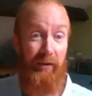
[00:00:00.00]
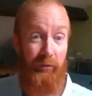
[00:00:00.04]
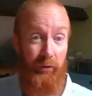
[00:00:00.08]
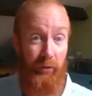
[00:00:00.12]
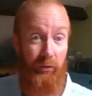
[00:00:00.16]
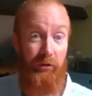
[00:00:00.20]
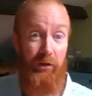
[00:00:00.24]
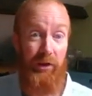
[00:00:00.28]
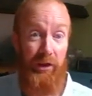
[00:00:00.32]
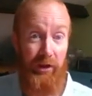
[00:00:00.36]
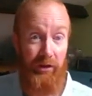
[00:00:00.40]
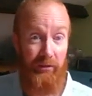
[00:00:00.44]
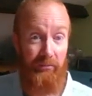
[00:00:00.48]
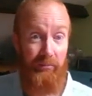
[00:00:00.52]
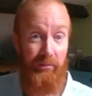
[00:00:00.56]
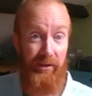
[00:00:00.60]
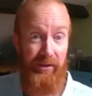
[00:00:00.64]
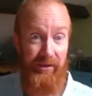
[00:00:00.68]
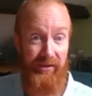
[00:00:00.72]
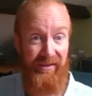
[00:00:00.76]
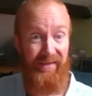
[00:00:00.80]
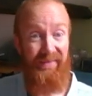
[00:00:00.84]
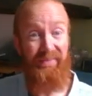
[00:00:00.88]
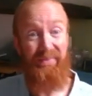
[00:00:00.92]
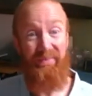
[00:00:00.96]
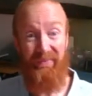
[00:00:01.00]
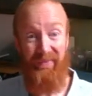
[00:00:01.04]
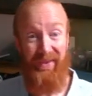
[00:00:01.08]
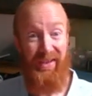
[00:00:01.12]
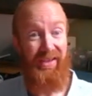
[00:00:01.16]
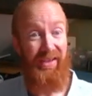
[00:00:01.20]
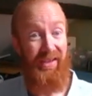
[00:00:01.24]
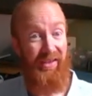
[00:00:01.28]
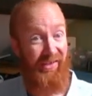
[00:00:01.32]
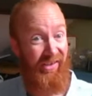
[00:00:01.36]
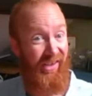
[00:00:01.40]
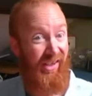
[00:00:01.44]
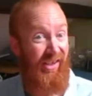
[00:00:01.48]
a young person,
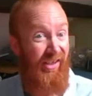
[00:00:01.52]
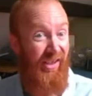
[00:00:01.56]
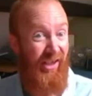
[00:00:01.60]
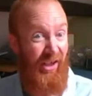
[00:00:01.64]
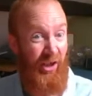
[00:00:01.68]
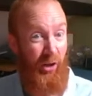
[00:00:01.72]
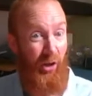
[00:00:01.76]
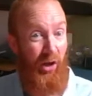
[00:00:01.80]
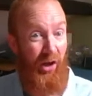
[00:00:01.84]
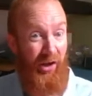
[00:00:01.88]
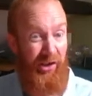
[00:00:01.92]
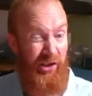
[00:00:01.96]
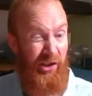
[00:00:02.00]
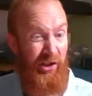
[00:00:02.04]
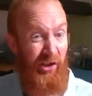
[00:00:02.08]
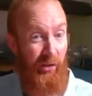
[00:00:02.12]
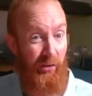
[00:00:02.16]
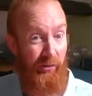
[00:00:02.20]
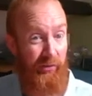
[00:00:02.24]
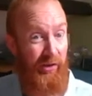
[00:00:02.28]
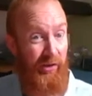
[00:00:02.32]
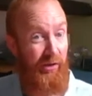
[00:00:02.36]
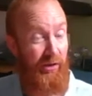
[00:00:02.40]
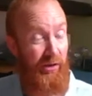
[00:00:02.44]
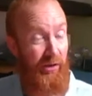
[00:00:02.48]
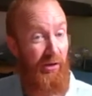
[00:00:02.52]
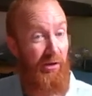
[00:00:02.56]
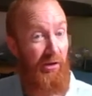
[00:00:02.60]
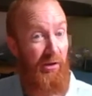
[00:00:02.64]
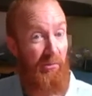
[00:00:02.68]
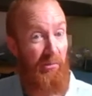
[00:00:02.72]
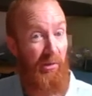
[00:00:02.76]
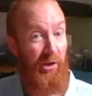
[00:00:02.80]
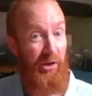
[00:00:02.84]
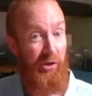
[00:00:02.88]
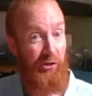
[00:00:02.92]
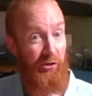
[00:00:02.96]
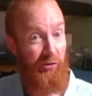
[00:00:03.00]
the thing that you actually often you
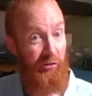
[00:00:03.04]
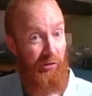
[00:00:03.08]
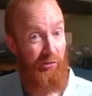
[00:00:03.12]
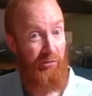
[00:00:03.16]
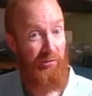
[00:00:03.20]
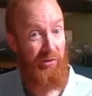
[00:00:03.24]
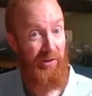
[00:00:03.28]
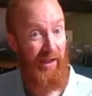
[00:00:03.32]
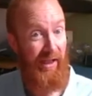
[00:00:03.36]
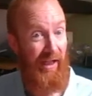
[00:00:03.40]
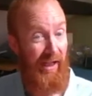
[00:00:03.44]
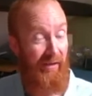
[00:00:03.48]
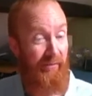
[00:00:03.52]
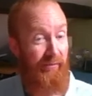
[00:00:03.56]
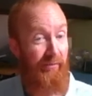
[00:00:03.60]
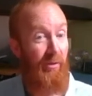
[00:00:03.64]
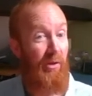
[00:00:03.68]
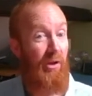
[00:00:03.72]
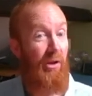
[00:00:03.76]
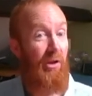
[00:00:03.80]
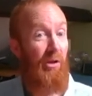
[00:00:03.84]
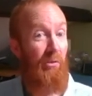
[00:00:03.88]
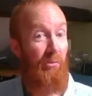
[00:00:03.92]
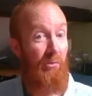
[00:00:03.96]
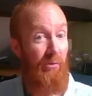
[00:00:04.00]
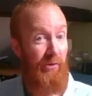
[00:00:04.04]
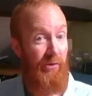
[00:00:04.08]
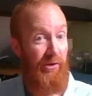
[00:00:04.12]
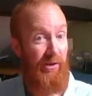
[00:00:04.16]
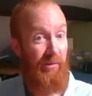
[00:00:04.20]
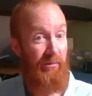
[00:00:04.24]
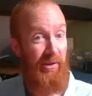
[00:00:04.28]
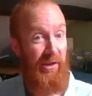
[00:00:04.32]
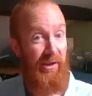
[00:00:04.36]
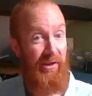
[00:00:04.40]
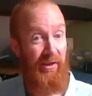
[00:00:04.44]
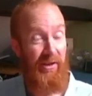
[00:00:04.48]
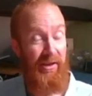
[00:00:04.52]
might struggle to have with some
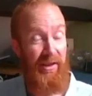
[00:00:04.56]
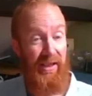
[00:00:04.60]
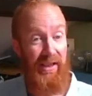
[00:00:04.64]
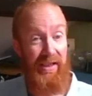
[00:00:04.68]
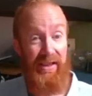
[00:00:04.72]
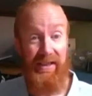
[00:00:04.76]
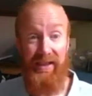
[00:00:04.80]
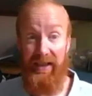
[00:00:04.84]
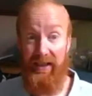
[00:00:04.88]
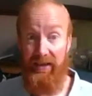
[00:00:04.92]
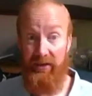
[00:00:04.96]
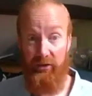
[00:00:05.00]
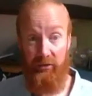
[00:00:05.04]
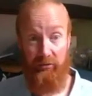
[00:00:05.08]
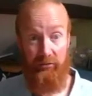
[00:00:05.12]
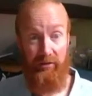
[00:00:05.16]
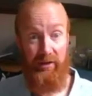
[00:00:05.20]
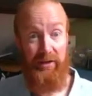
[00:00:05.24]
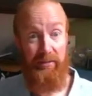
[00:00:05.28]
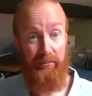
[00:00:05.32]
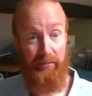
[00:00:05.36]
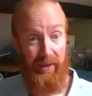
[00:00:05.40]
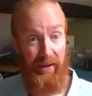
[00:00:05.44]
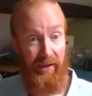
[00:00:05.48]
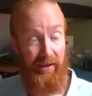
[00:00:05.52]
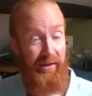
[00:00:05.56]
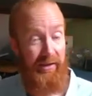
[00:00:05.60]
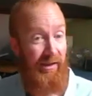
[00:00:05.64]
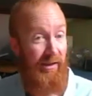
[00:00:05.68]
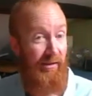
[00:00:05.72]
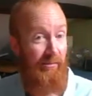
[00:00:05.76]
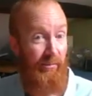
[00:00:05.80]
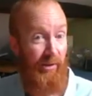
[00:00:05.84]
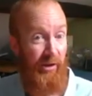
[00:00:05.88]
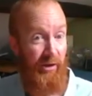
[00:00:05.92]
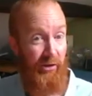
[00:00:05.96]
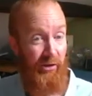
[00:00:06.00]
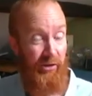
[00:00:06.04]
of these ideas is credibility,
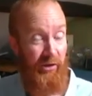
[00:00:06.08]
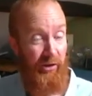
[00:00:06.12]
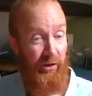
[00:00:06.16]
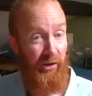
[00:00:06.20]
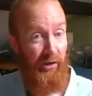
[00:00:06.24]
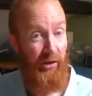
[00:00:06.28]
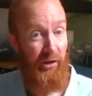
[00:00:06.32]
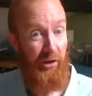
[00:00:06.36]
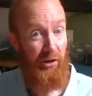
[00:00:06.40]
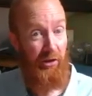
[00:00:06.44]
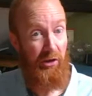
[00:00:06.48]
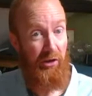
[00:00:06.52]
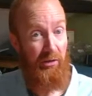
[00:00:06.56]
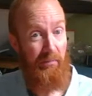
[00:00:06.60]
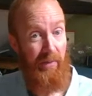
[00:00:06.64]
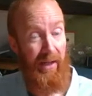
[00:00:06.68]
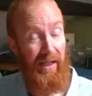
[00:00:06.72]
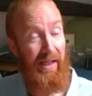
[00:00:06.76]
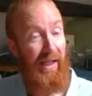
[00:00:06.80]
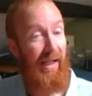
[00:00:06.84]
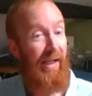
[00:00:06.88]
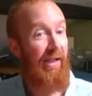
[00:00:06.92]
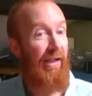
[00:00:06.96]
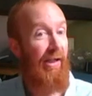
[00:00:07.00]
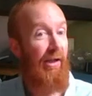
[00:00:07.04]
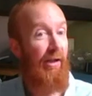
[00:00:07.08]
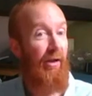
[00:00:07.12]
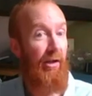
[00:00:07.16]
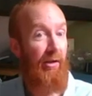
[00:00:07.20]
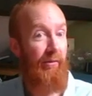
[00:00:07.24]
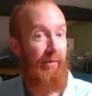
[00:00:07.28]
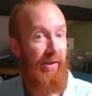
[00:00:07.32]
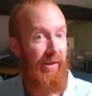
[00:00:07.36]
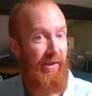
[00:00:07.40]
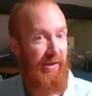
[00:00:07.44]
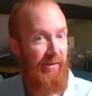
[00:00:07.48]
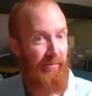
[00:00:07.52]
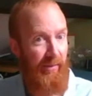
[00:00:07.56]
because you may lack a kind of
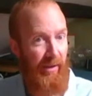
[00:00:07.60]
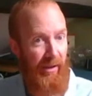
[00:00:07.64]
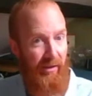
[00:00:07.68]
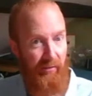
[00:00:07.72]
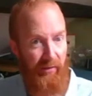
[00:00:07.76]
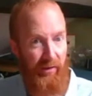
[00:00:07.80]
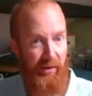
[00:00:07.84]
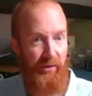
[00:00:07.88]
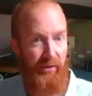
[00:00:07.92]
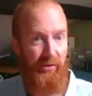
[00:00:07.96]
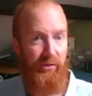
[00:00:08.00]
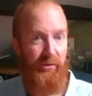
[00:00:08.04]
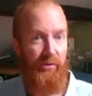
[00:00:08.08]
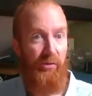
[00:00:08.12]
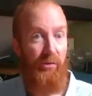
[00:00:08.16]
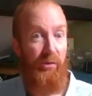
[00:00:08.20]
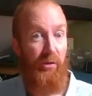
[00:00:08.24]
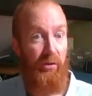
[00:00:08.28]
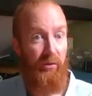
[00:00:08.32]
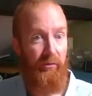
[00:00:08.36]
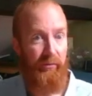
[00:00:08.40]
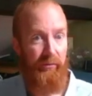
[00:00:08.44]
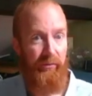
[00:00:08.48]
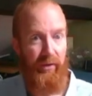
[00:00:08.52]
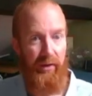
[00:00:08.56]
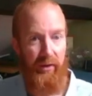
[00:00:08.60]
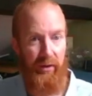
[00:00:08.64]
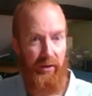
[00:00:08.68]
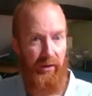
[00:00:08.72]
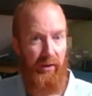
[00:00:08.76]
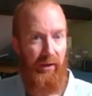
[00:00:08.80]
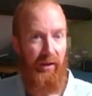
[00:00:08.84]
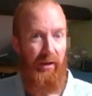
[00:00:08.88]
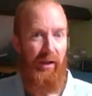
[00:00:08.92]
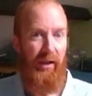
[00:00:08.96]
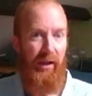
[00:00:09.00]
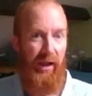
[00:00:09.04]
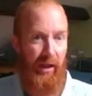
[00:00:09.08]
experience or kind
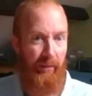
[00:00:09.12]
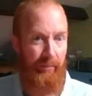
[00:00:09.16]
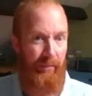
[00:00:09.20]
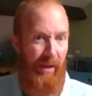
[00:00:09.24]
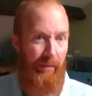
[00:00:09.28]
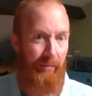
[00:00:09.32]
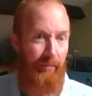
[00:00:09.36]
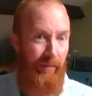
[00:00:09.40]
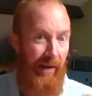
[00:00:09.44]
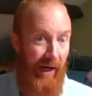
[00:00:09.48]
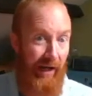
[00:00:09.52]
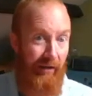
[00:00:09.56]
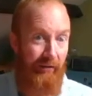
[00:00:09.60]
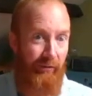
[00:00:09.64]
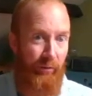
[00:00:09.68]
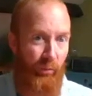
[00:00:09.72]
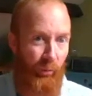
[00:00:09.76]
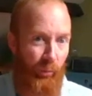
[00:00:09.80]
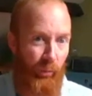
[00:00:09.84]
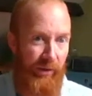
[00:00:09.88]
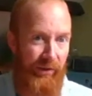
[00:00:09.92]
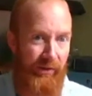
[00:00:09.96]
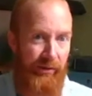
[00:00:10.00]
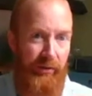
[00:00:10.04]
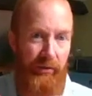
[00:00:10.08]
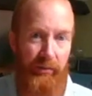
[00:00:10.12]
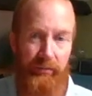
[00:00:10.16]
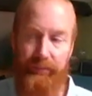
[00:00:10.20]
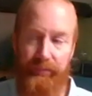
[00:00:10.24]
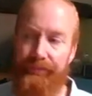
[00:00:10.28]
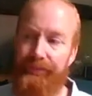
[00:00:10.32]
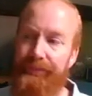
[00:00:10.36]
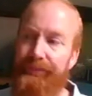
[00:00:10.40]
of apparent wisdom.